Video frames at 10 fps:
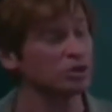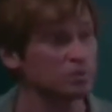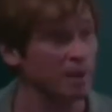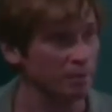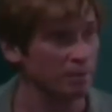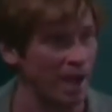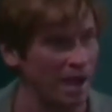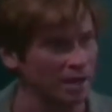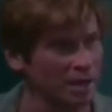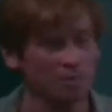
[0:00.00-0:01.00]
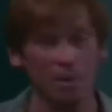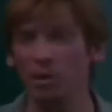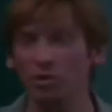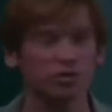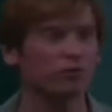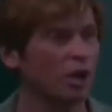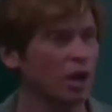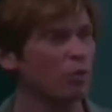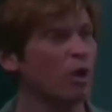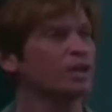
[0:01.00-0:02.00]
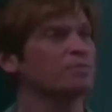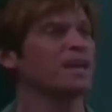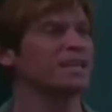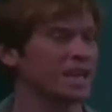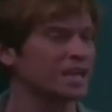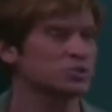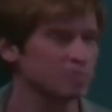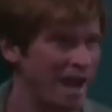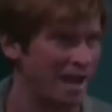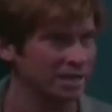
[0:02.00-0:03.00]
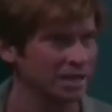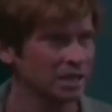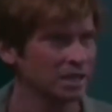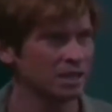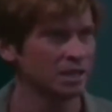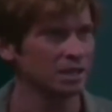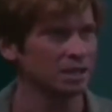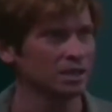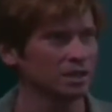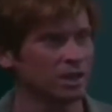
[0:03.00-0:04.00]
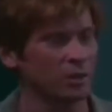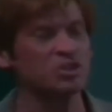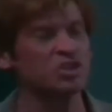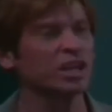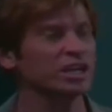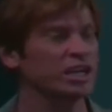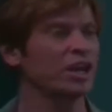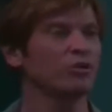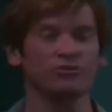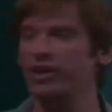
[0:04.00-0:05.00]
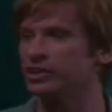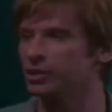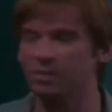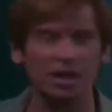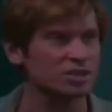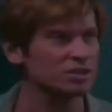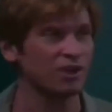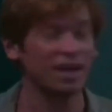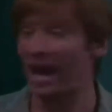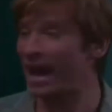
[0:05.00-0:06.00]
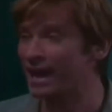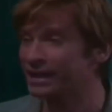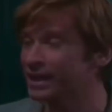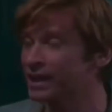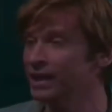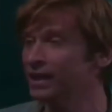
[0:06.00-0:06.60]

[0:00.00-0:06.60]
my newspaper back. But most of all, I wanted my kids back. I wasn't gonna kill Victor because if I had,